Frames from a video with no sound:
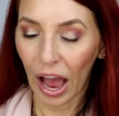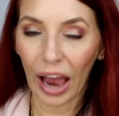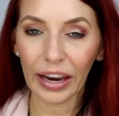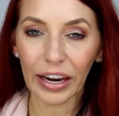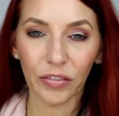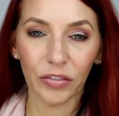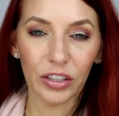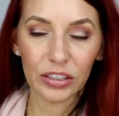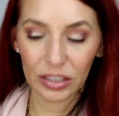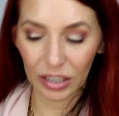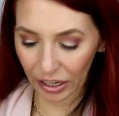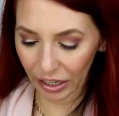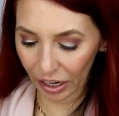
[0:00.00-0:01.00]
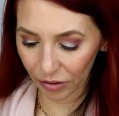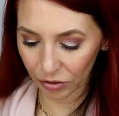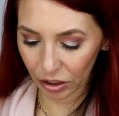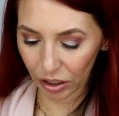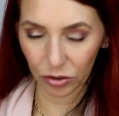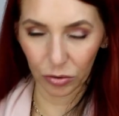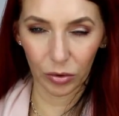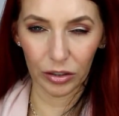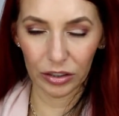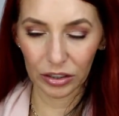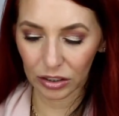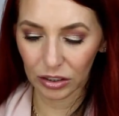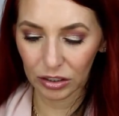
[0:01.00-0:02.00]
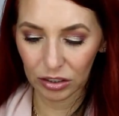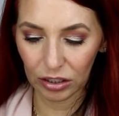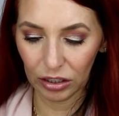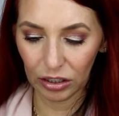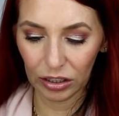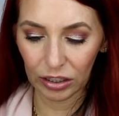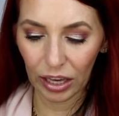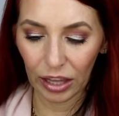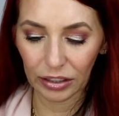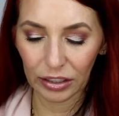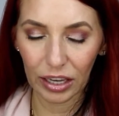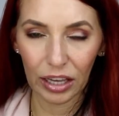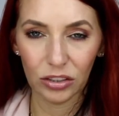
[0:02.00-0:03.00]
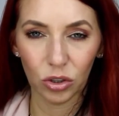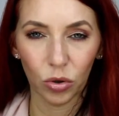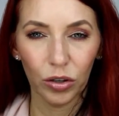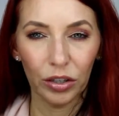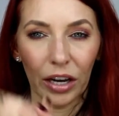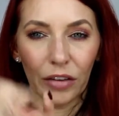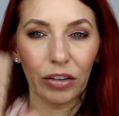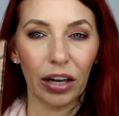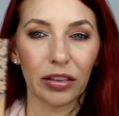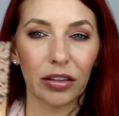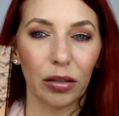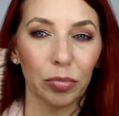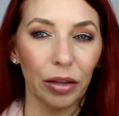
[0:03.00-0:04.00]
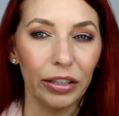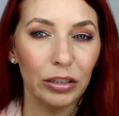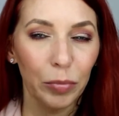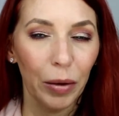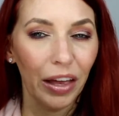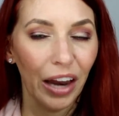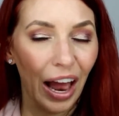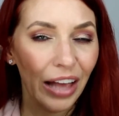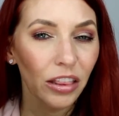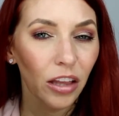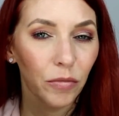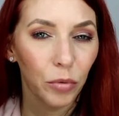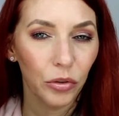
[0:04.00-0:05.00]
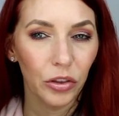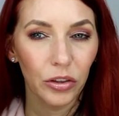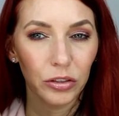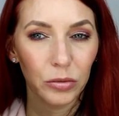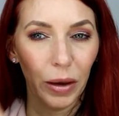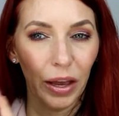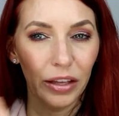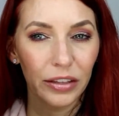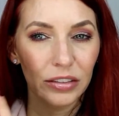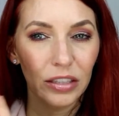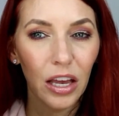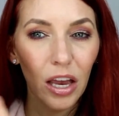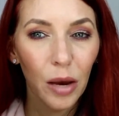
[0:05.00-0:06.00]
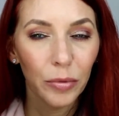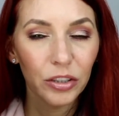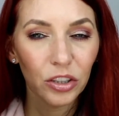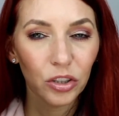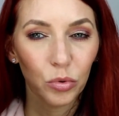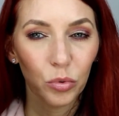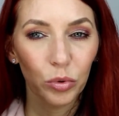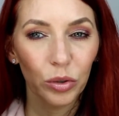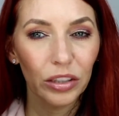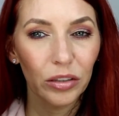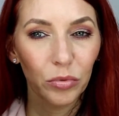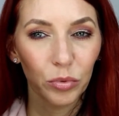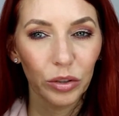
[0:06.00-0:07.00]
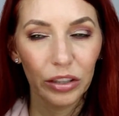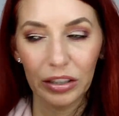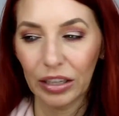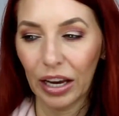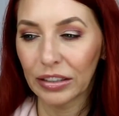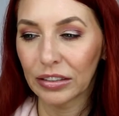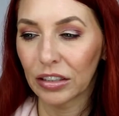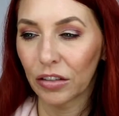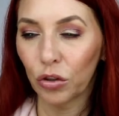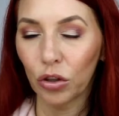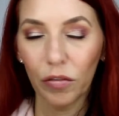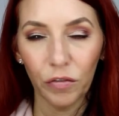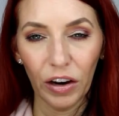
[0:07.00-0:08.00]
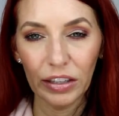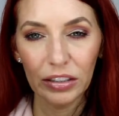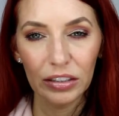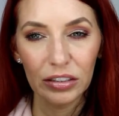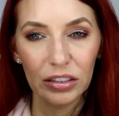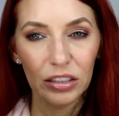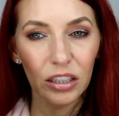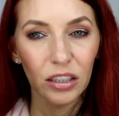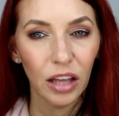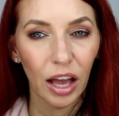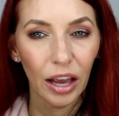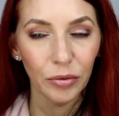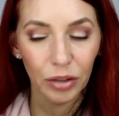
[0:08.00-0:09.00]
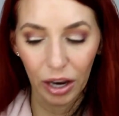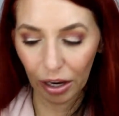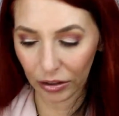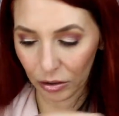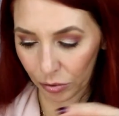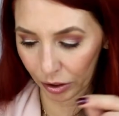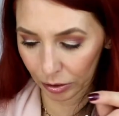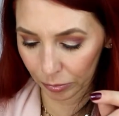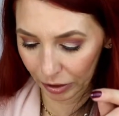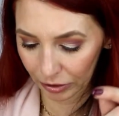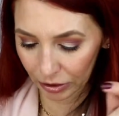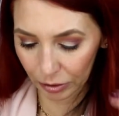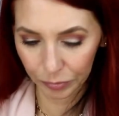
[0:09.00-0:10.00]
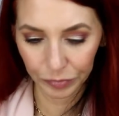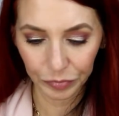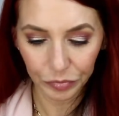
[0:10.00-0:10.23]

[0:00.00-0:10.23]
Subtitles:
I have this and I have the other one. This is the Cali Contour, and I've got the Ablaze palette. I love both of those palettes. But this is really, really nice. If you can find it still, I would highly recommend it.